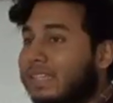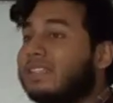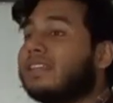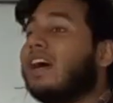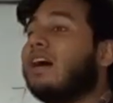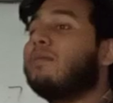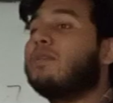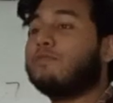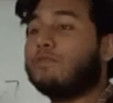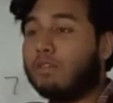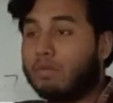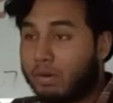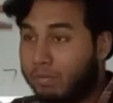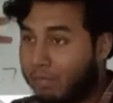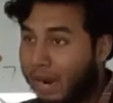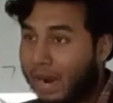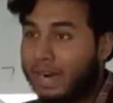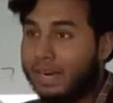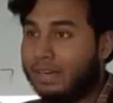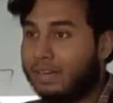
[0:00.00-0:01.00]
has come up from
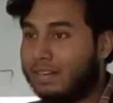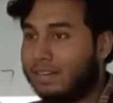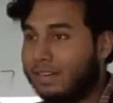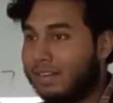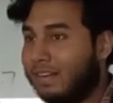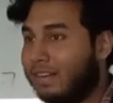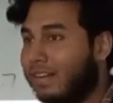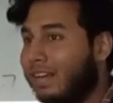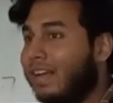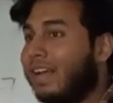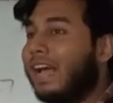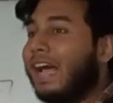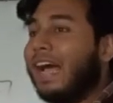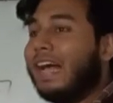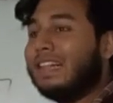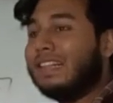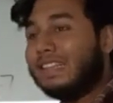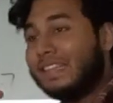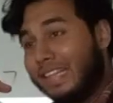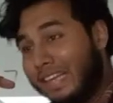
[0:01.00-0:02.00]
my mind,
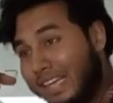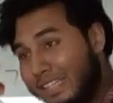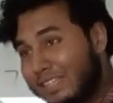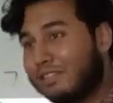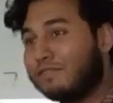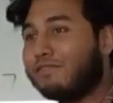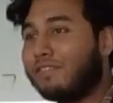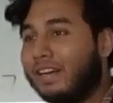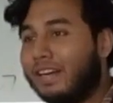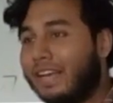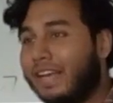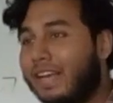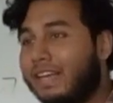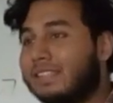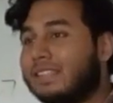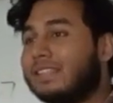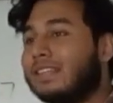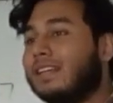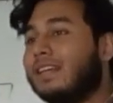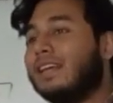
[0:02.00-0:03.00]
and these
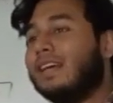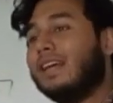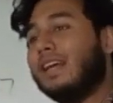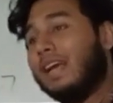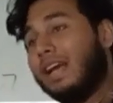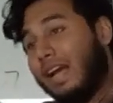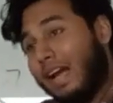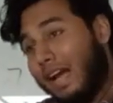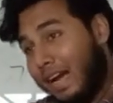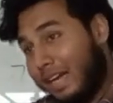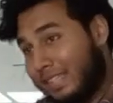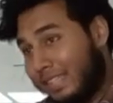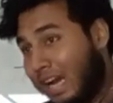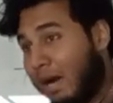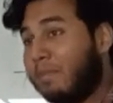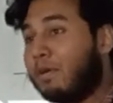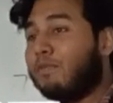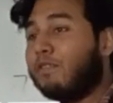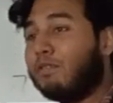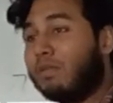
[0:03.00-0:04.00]
feelings has
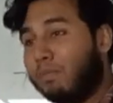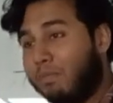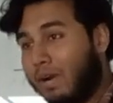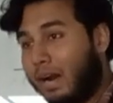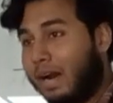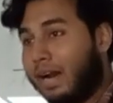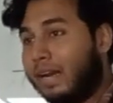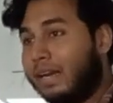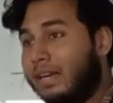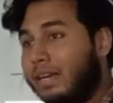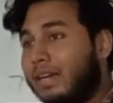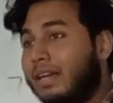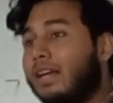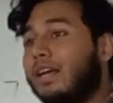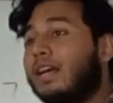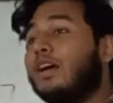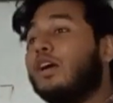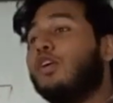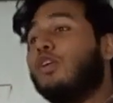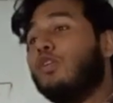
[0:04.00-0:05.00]
come up from my mind
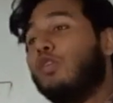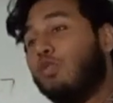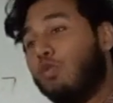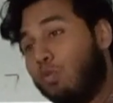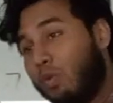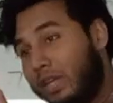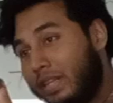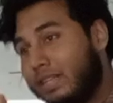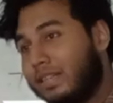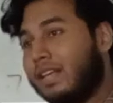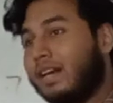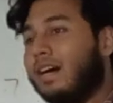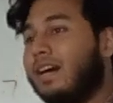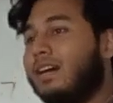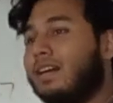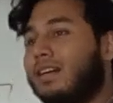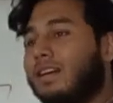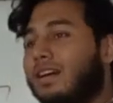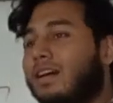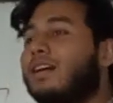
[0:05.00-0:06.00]
with
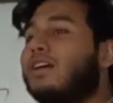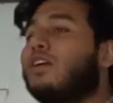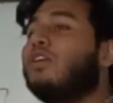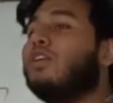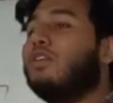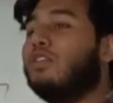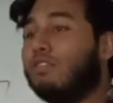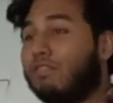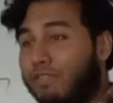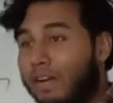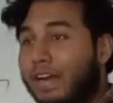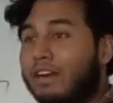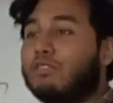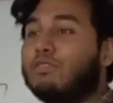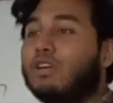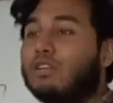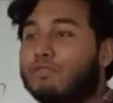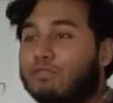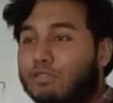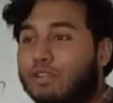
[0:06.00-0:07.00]
the
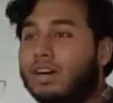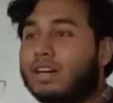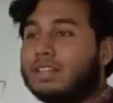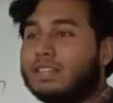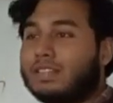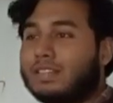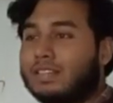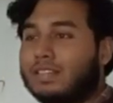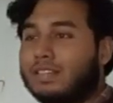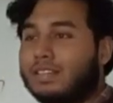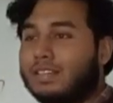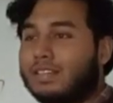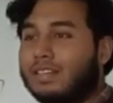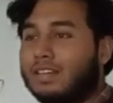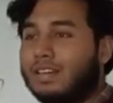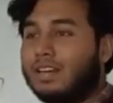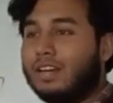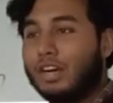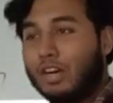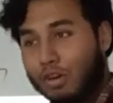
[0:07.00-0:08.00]
value of what?
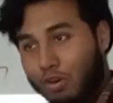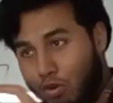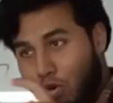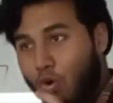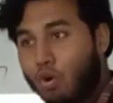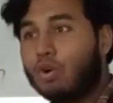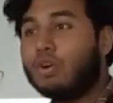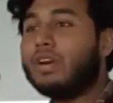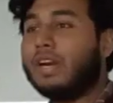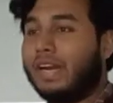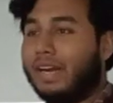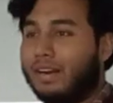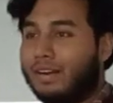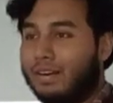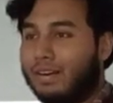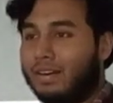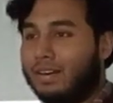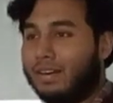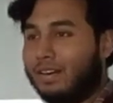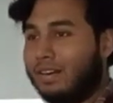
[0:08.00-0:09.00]
Cold
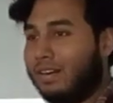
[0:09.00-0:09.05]
air.